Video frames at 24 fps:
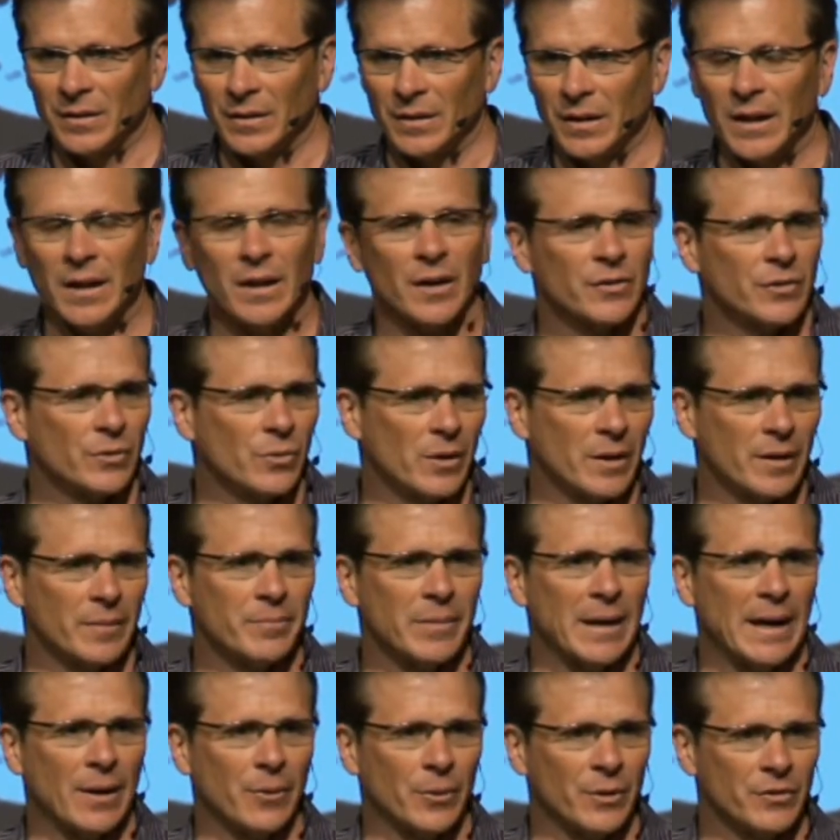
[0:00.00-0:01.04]
He doesn't want to
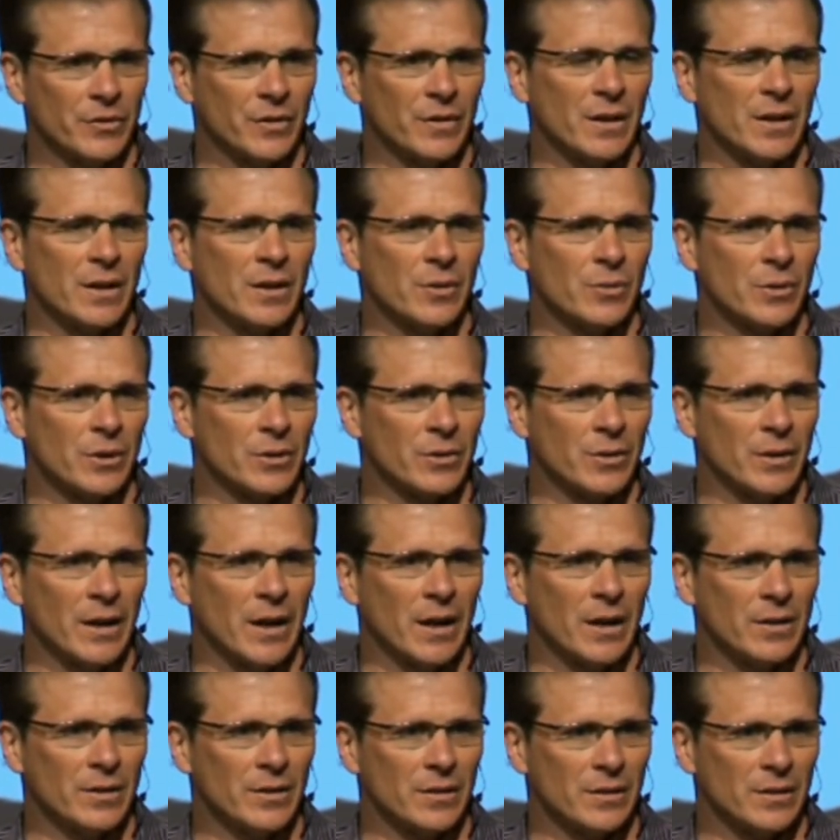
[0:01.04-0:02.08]
bow his knee to a
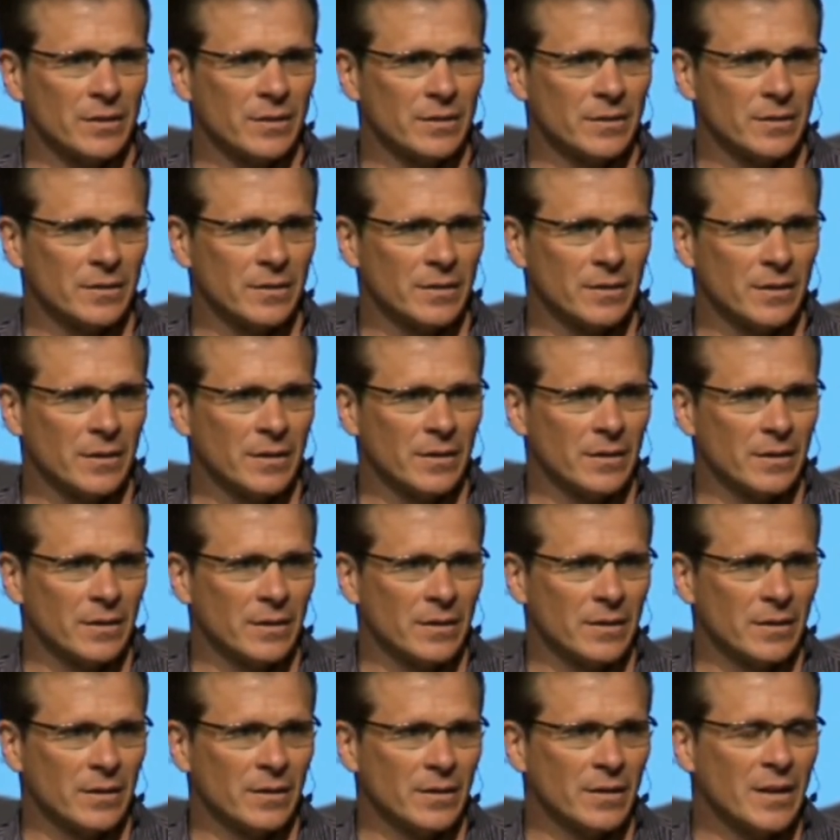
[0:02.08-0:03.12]
creator.
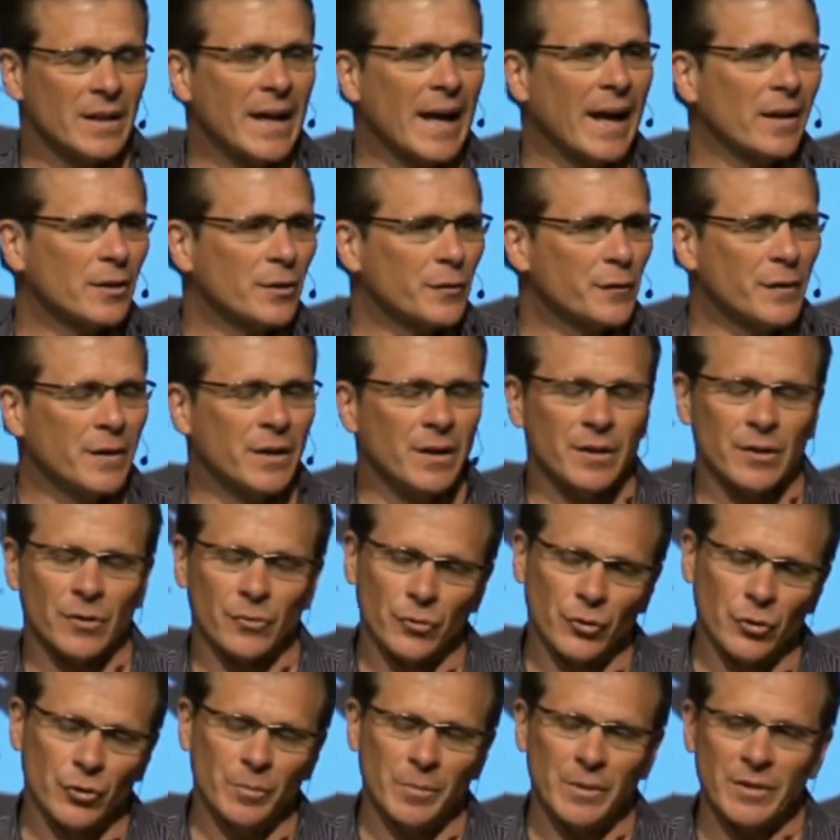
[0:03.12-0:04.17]
The elephant in the
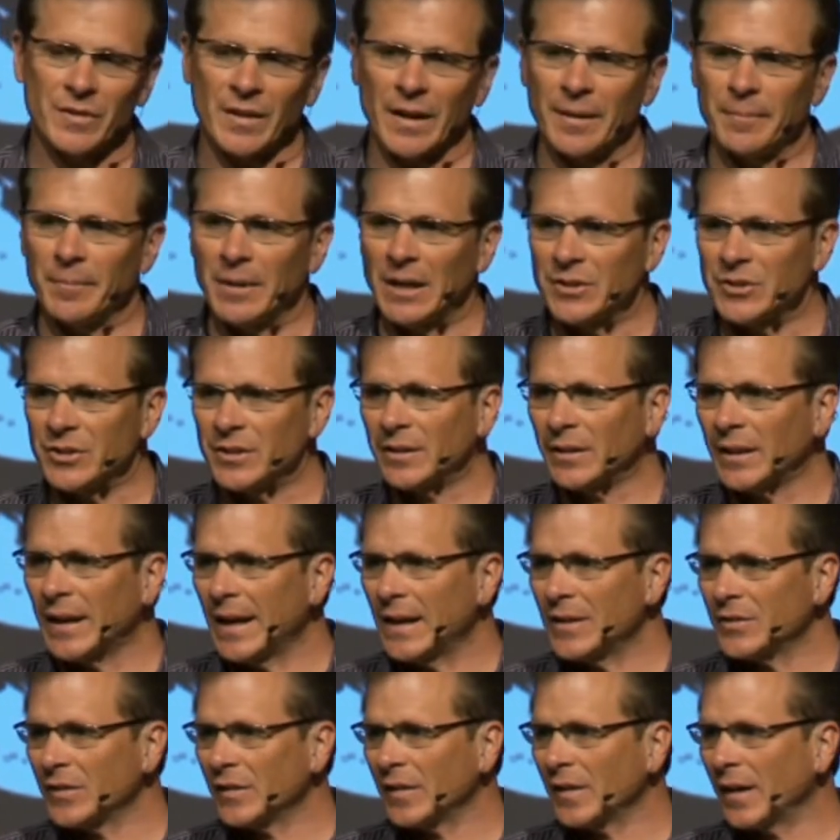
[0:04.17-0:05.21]
room, as I mentioned
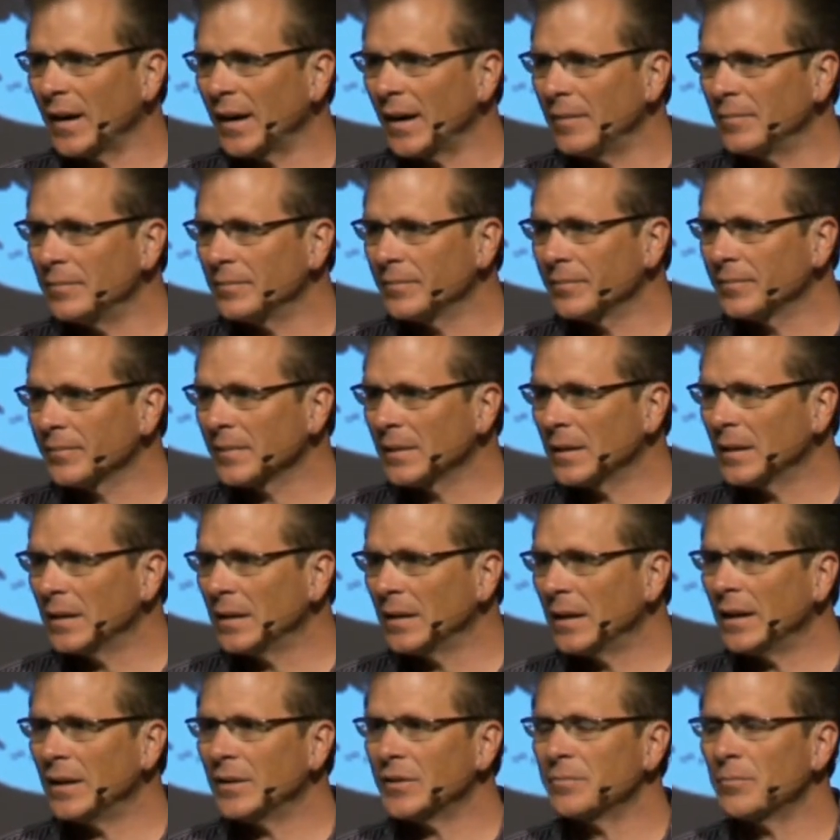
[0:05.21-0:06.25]
last time,
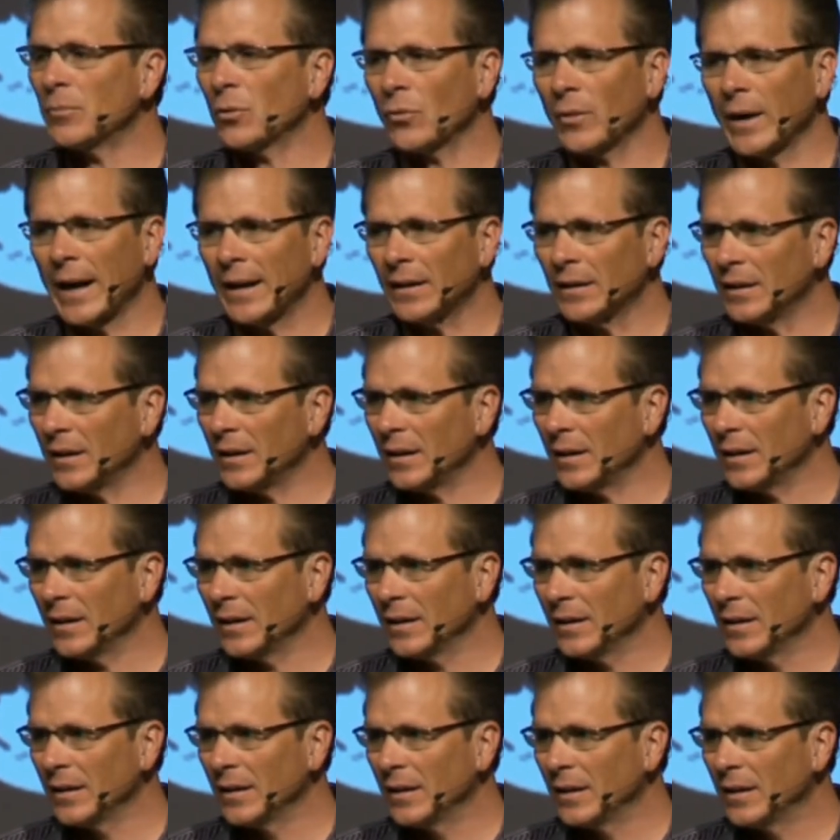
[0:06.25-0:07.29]
is morality.
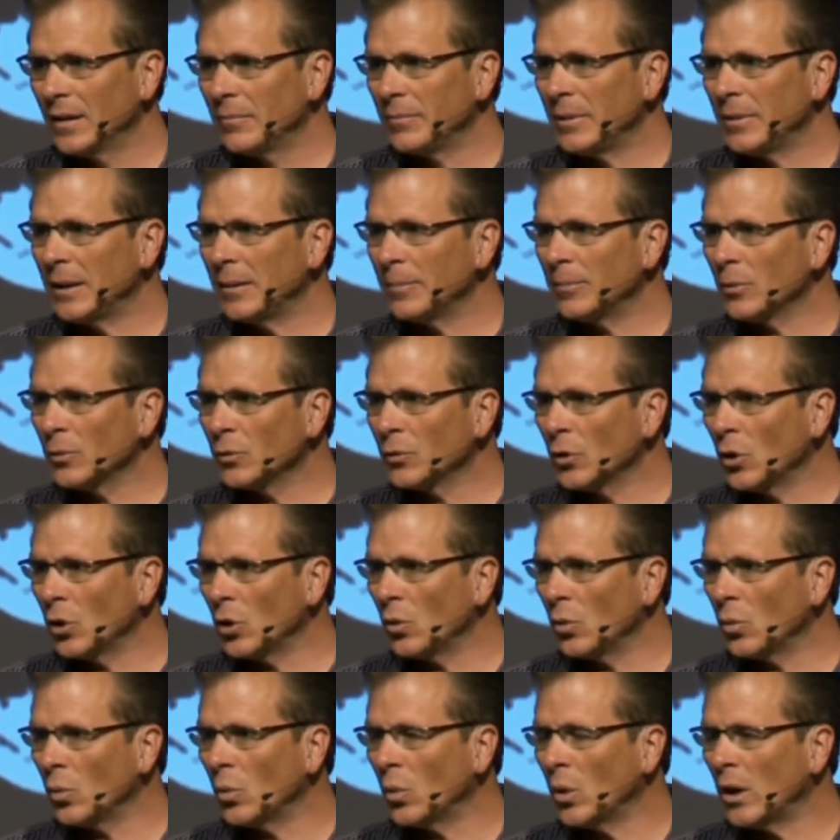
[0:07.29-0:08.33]
People
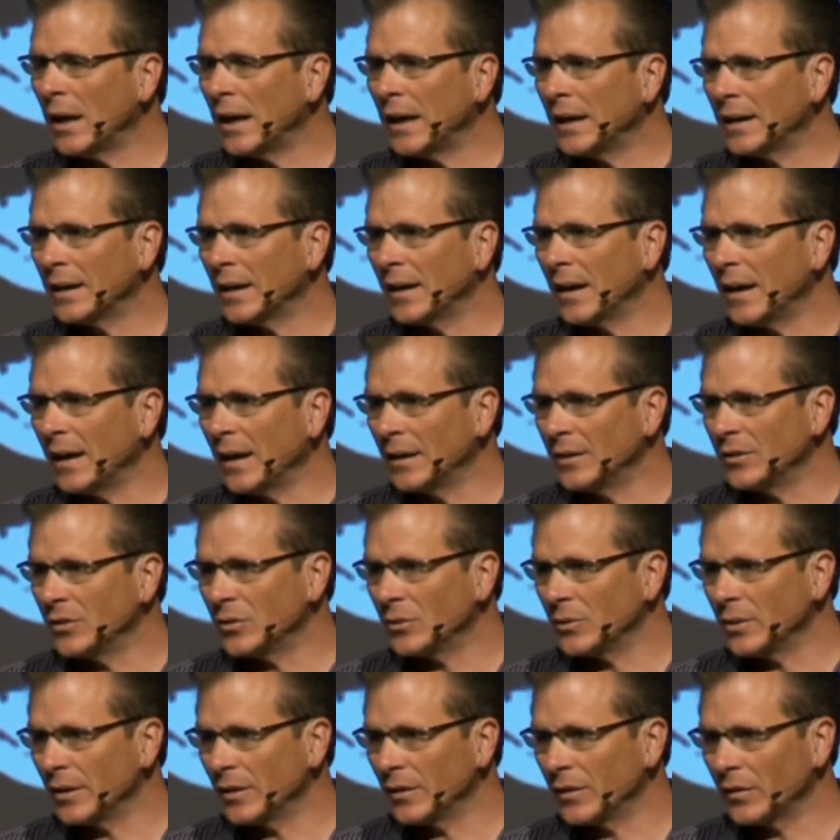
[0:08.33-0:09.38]
don't want God
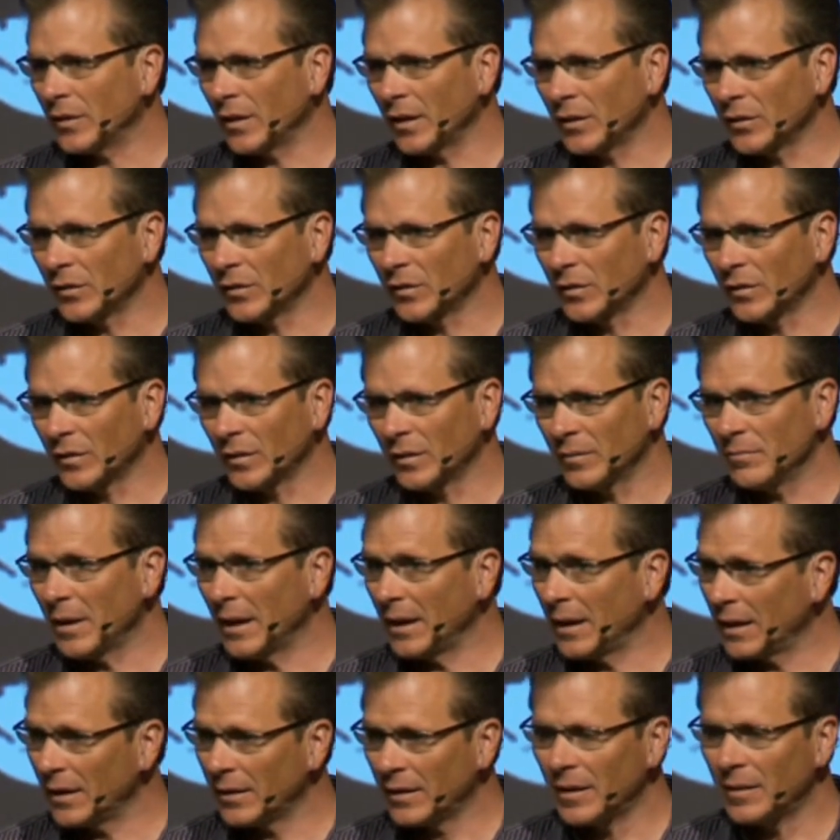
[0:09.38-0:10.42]
to exist,
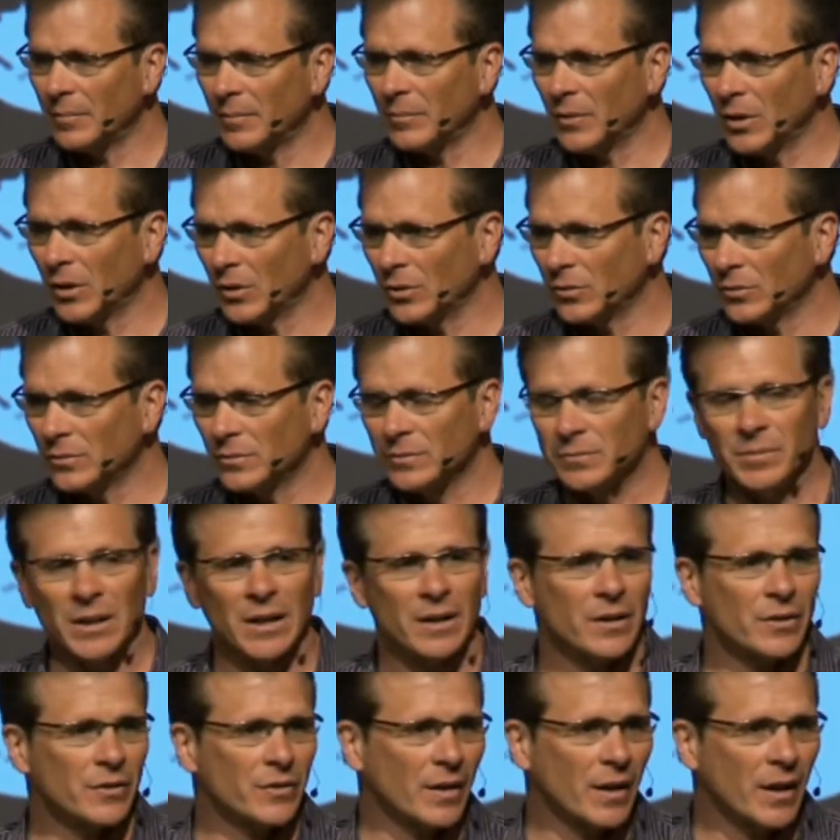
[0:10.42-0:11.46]
many of them don't,
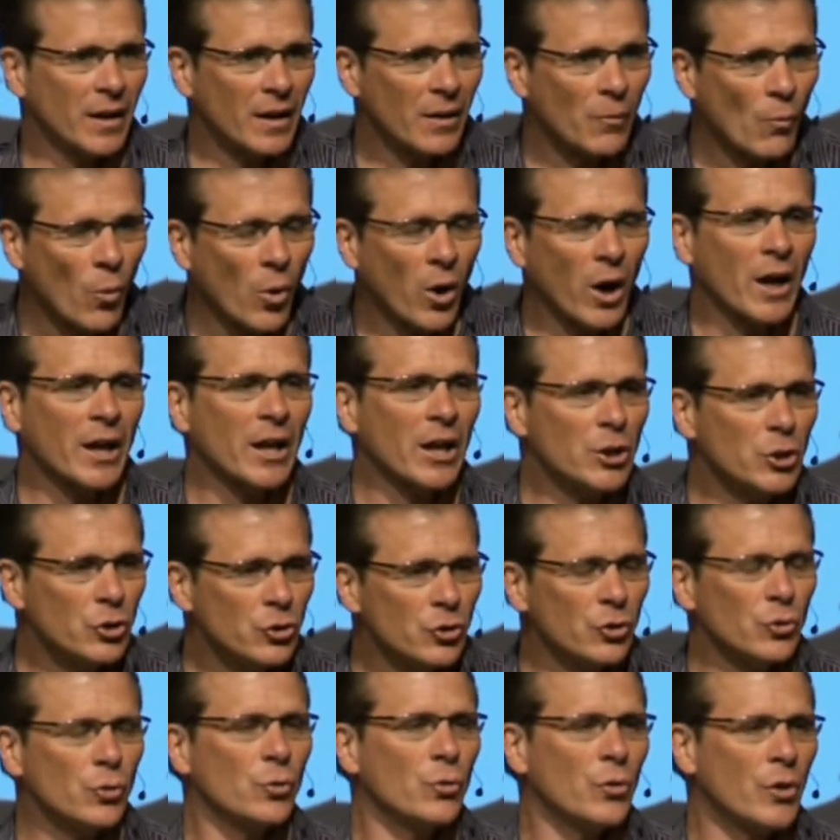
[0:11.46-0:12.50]
because they want to
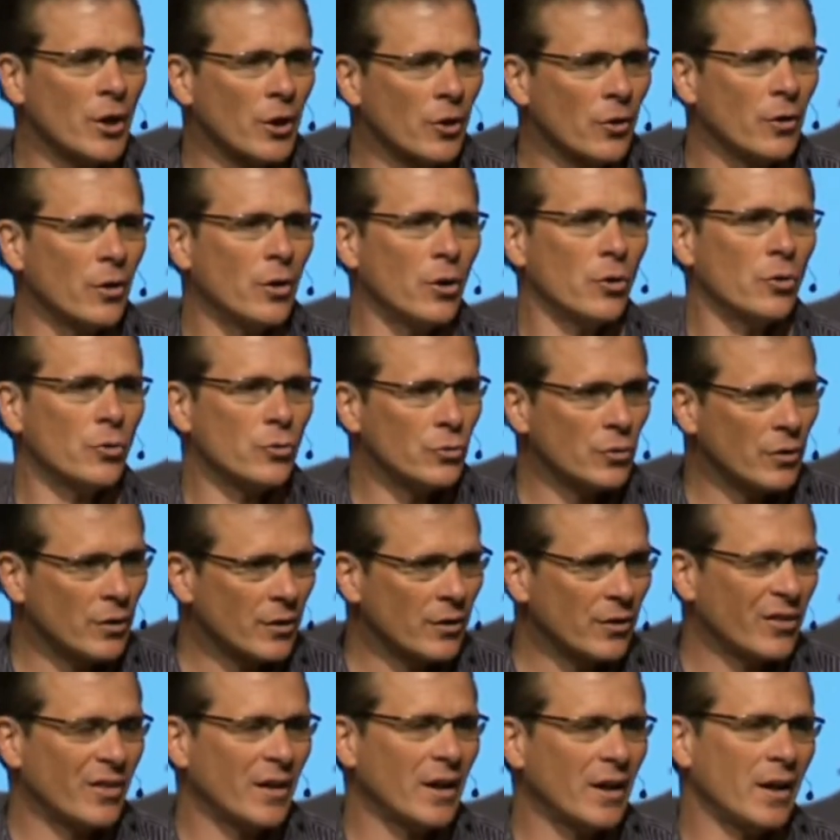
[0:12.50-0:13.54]
do their own
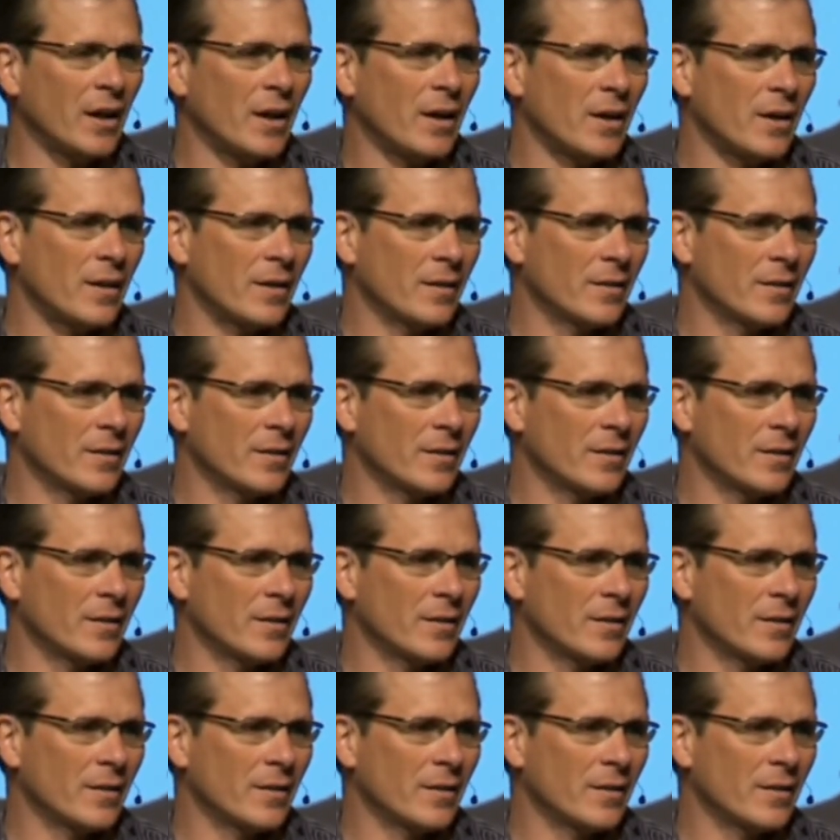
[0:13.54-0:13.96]
thing.